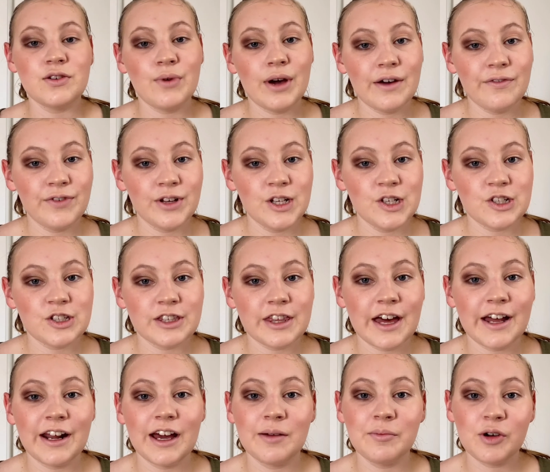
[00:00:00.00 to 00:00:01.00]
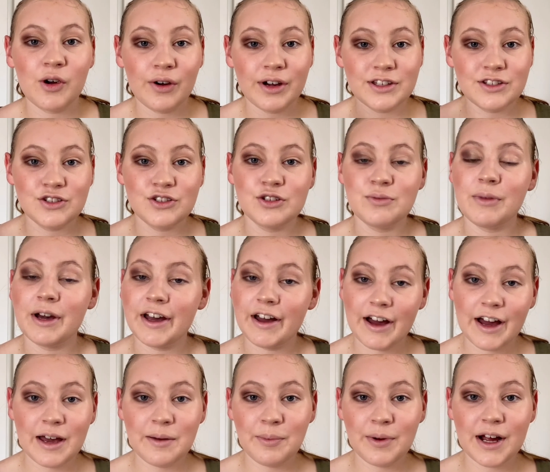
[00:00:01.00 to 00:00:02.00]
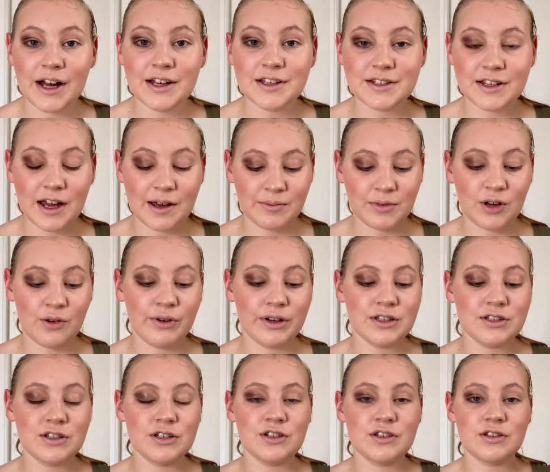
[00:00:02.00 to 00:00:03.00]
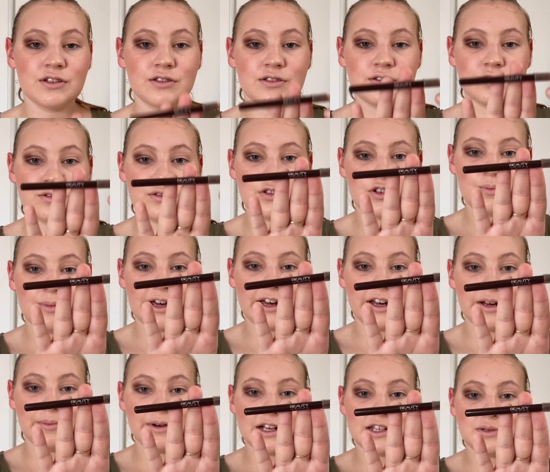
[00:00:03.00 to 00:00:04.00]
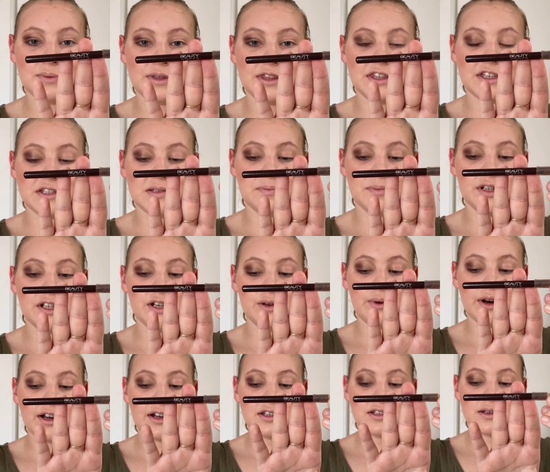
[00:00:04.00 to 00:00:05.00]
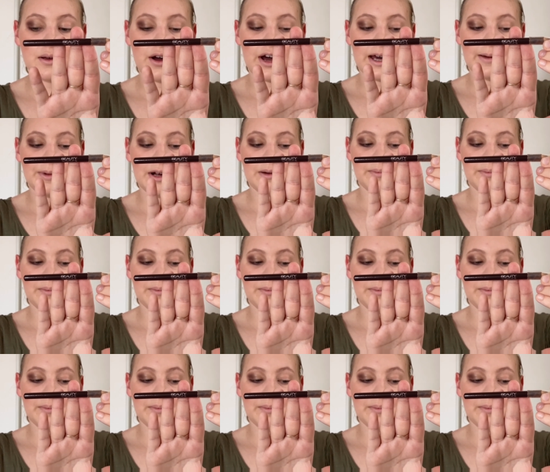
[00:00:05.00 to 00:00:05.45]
have finished that, I'm going to do my eyebrows. I'm going to do my eyebrows with this Beauty Works eyebrow